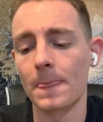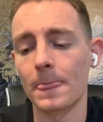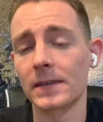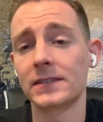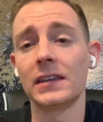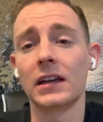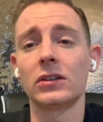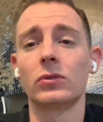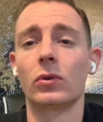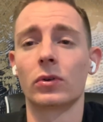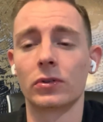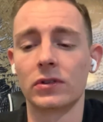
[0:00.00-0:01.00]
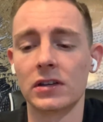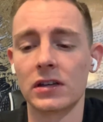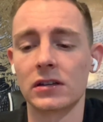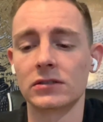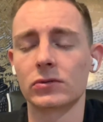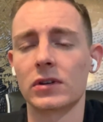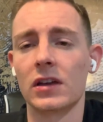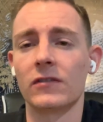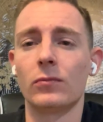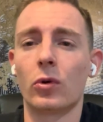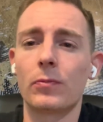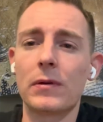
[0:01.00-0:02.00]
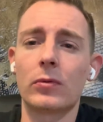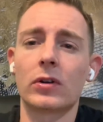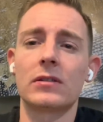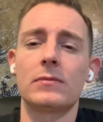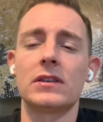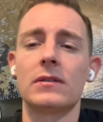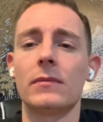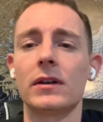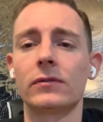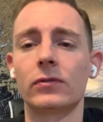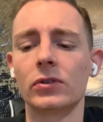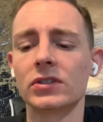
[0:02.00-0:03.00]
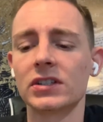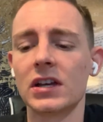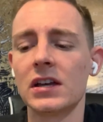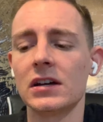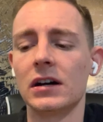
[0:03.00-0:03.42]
Second order thinking is, okay, if more people are going to be in the metaverse,